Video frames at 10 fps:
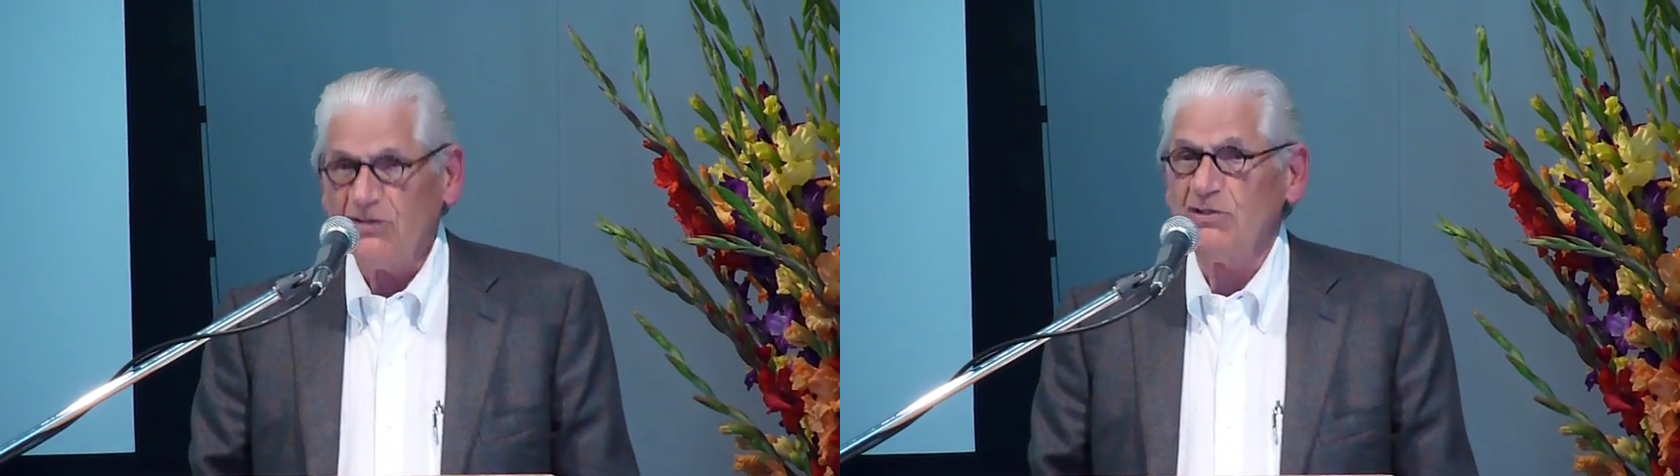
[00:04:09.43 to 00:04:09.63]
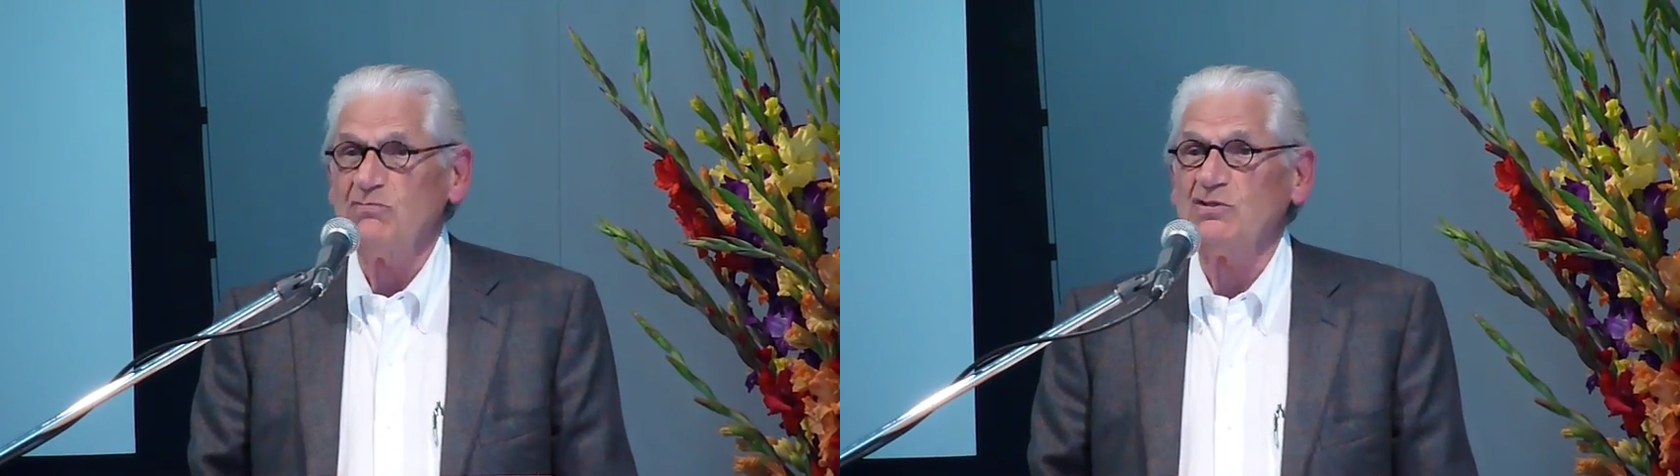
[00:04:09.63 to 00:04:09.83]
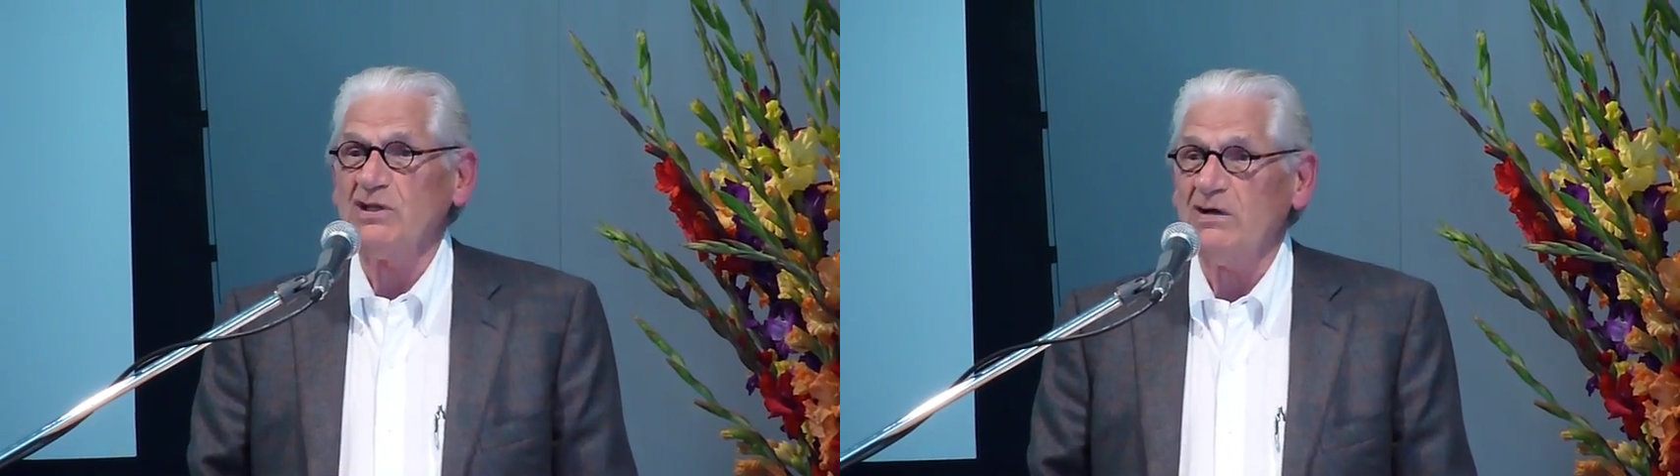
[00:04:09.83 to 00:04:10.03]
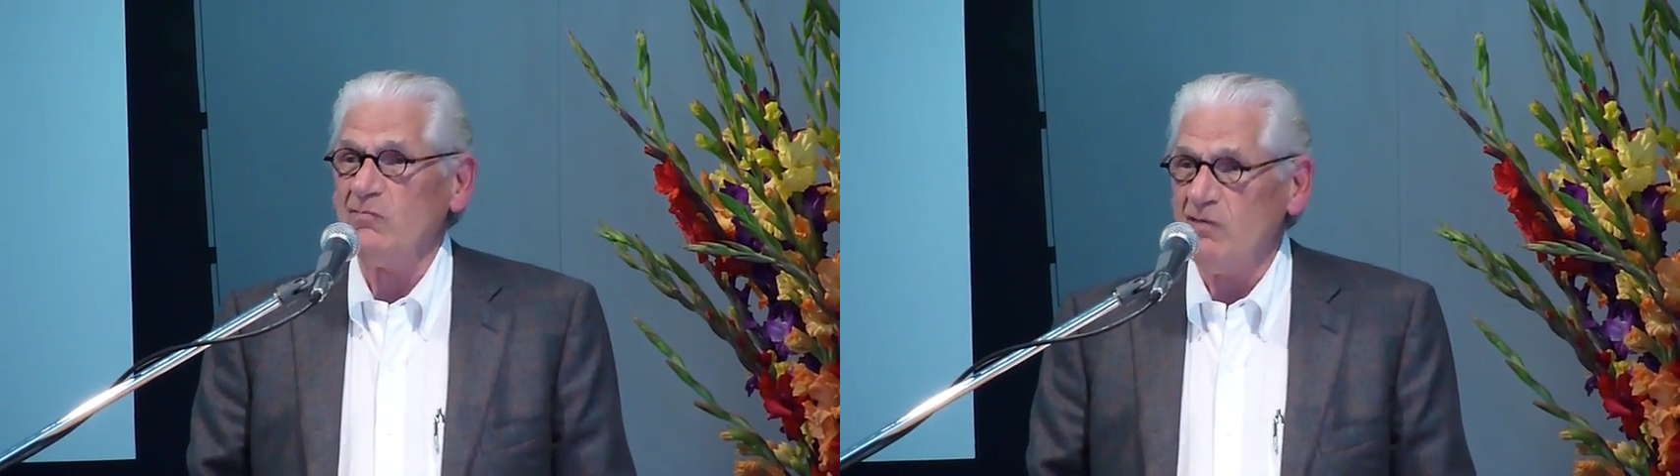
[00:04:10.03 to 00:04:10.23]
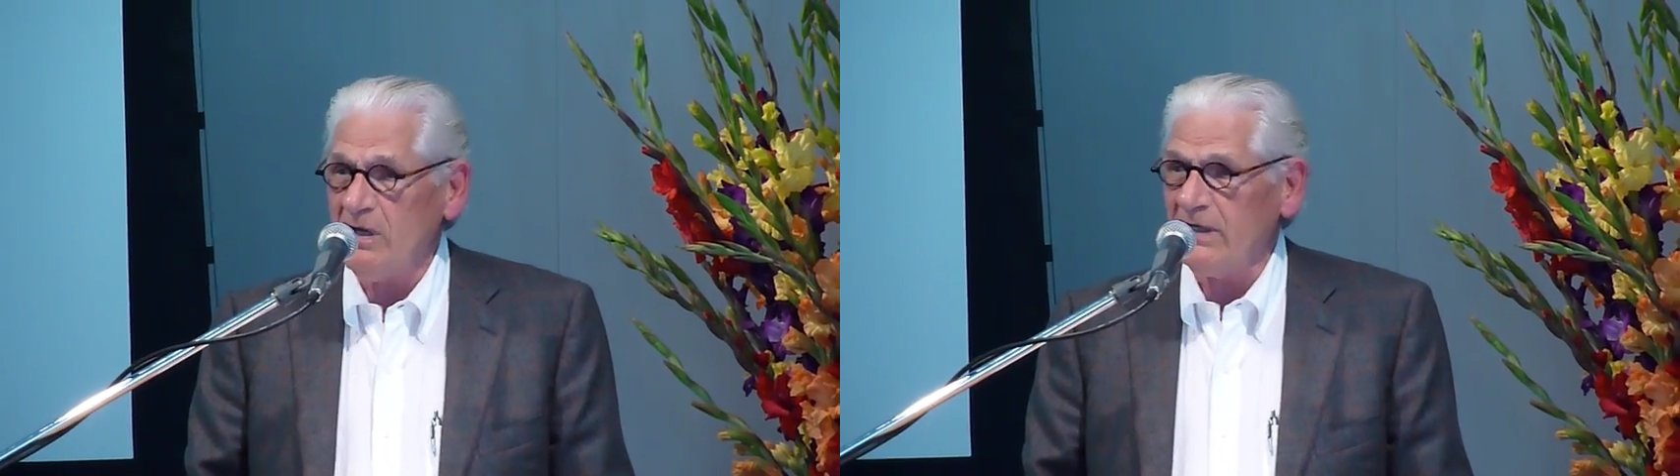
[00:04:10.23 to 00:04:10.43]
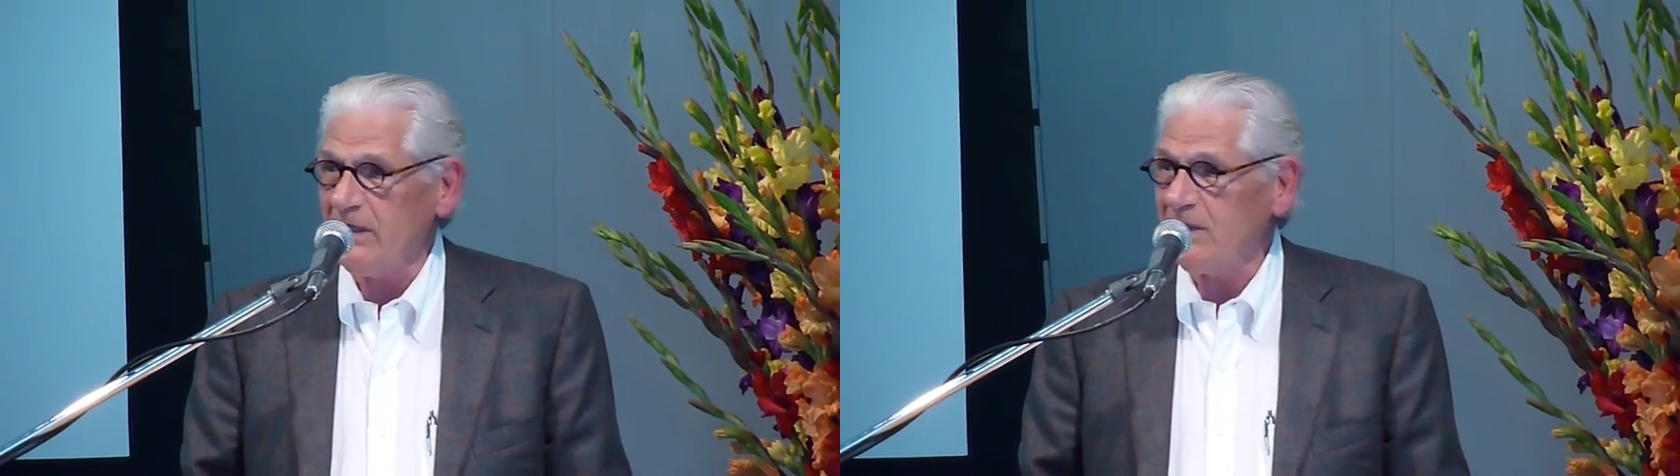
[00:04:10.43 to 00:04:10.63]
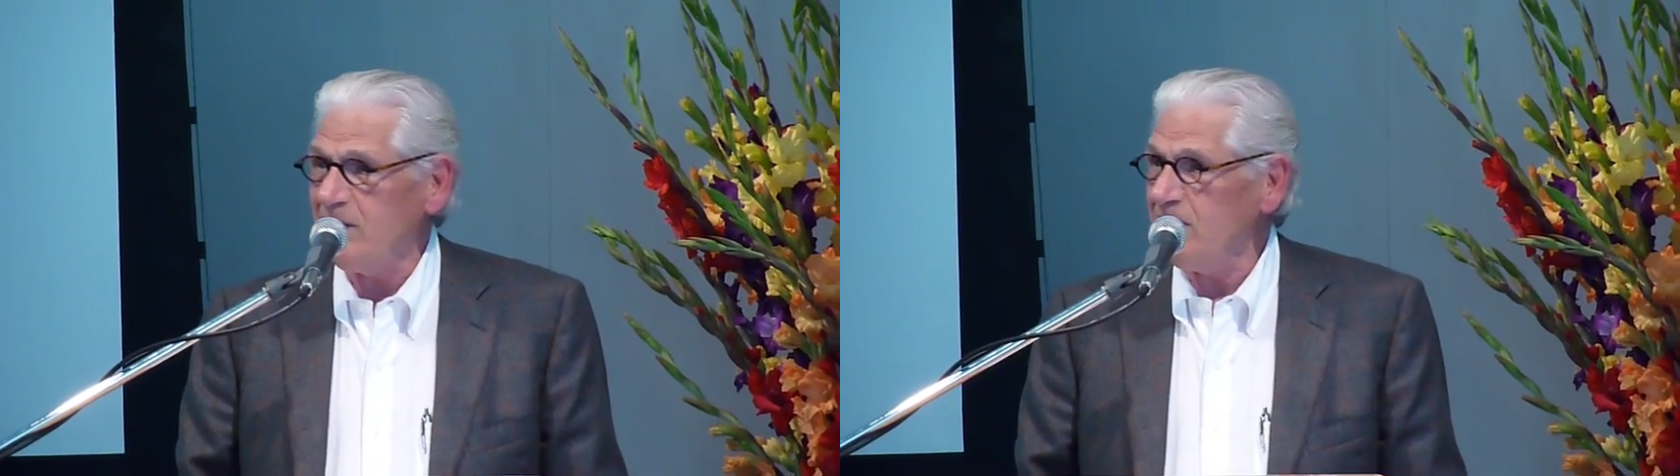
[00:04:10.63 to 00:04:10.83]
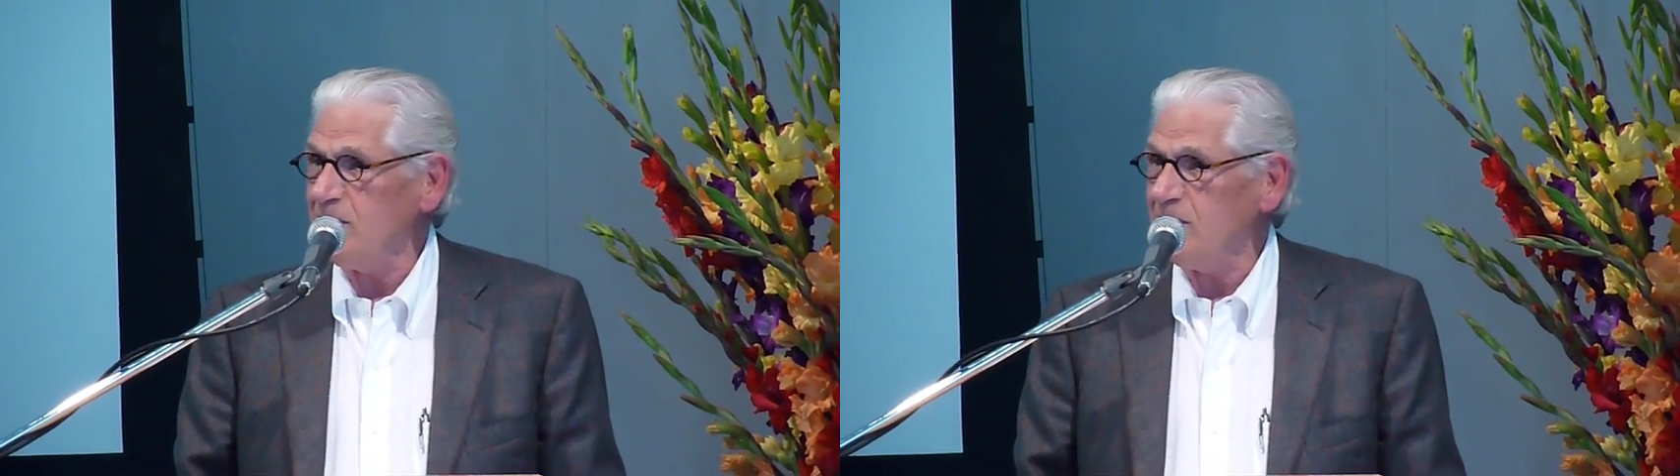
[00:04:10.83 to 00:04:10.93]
She was ironic,